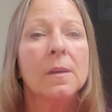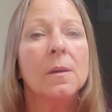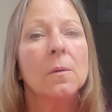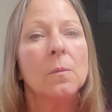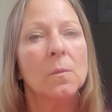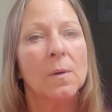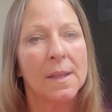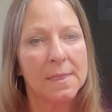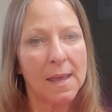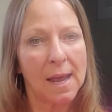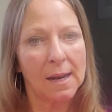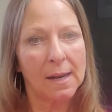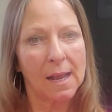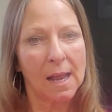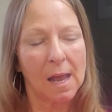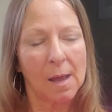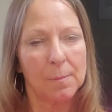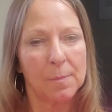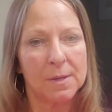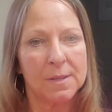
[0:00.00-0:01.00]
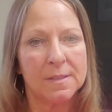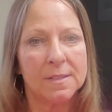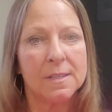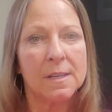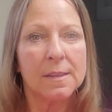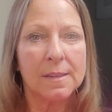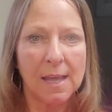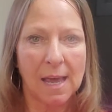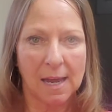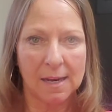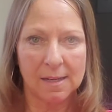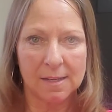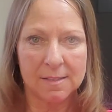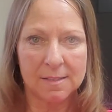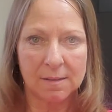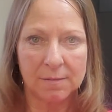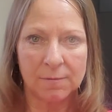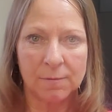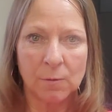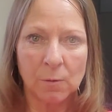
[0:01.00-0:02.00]
When that happens, that is
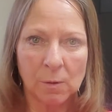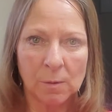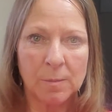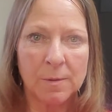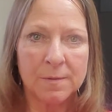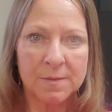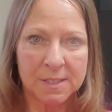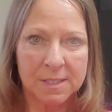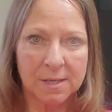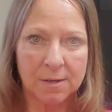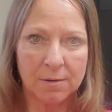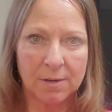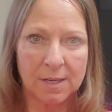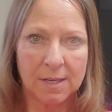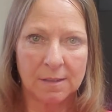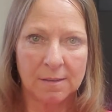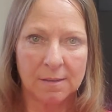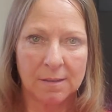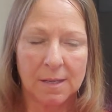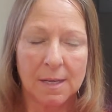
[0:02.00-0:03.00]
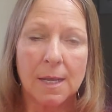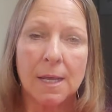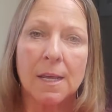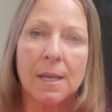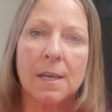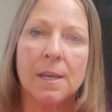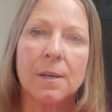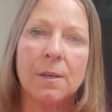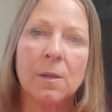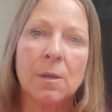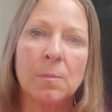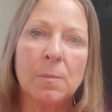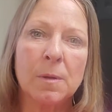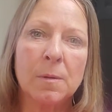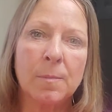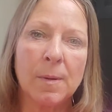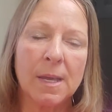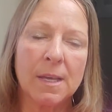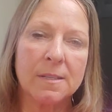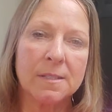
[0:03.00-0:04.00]
a form of steering. It could be
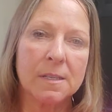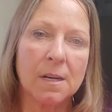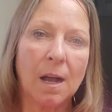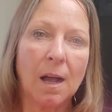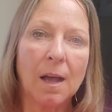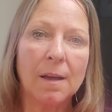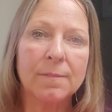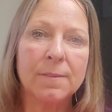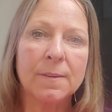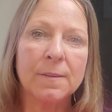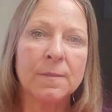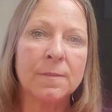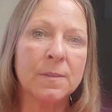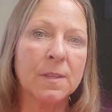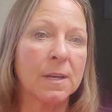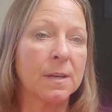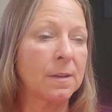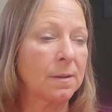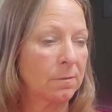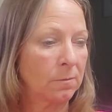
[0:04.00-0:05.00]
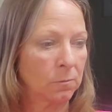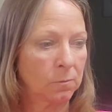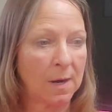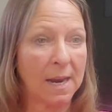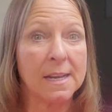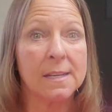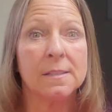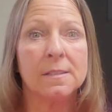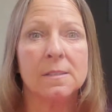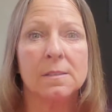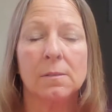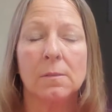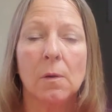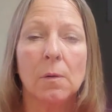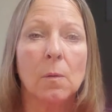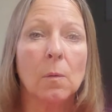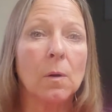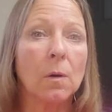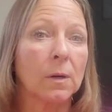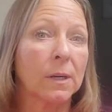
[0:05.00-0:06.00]
based off of the race,
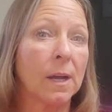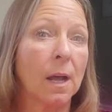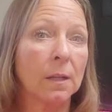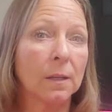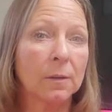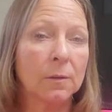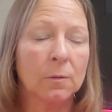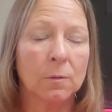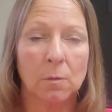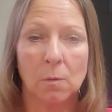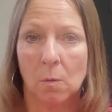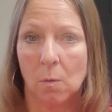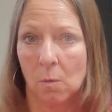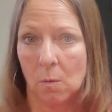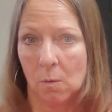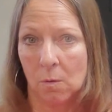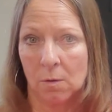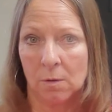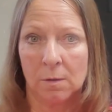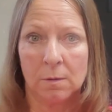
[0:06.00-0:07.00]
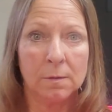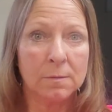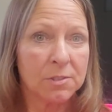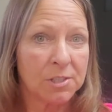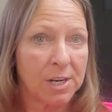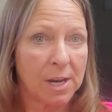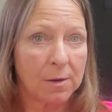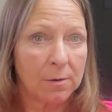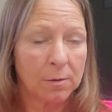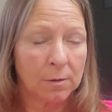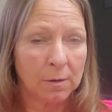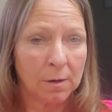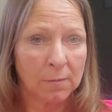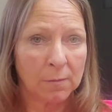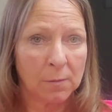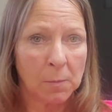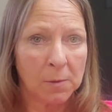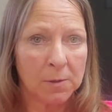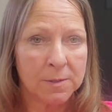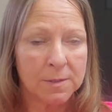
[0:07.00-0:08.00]
color, or gender of
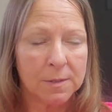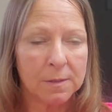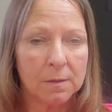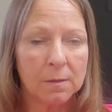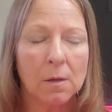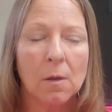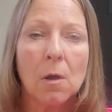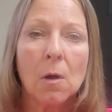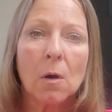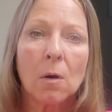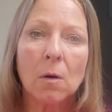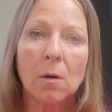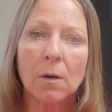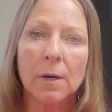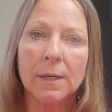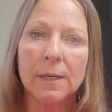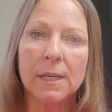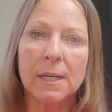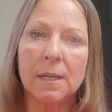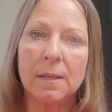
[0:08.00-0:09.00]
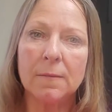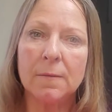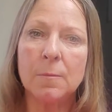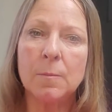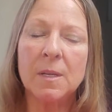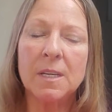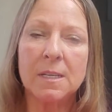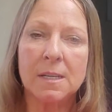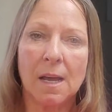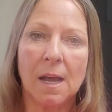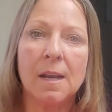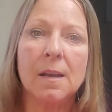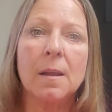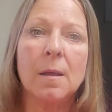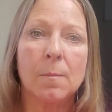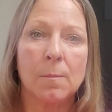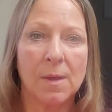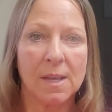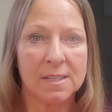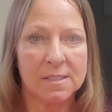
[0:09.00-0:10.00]
a person, or it could even be done
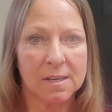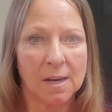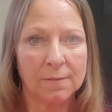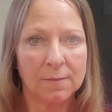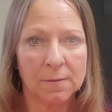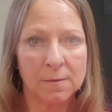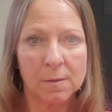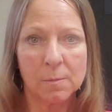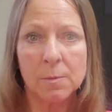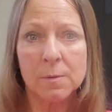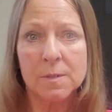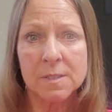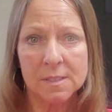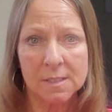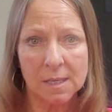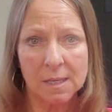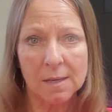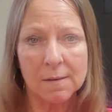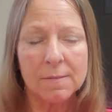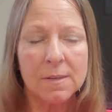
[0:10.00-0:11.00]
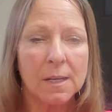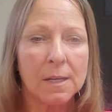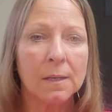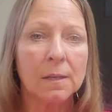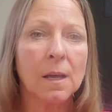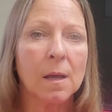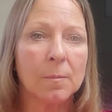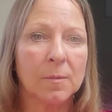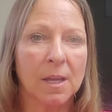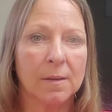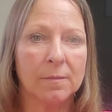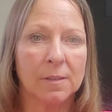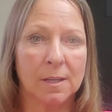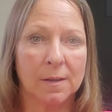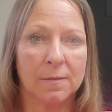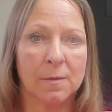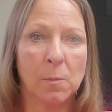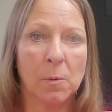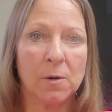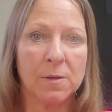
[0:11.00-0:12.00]
based off of the perceived income level
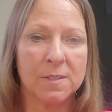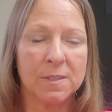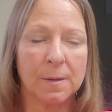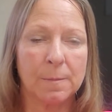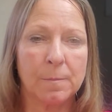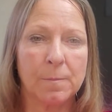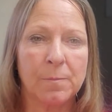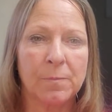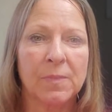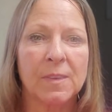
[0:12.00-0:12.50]
of the person.